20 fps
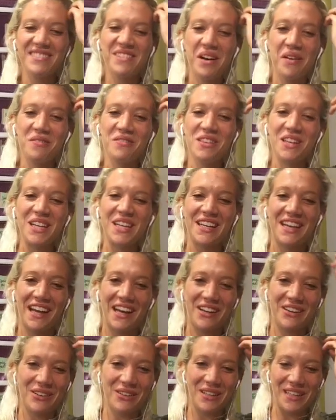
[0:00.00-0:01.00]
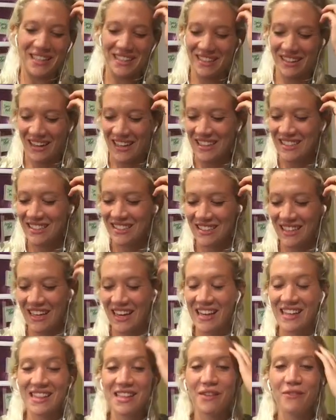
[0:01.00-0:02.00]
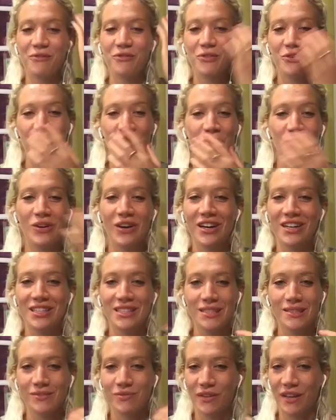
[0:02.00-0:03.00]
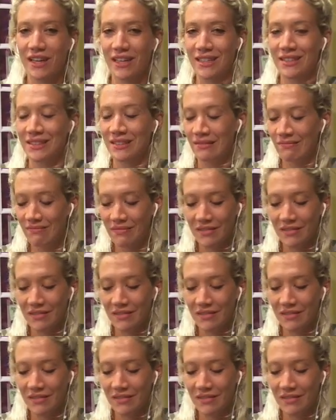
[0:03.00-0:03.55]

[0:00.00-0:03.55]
love the giggle he does and the food on his face.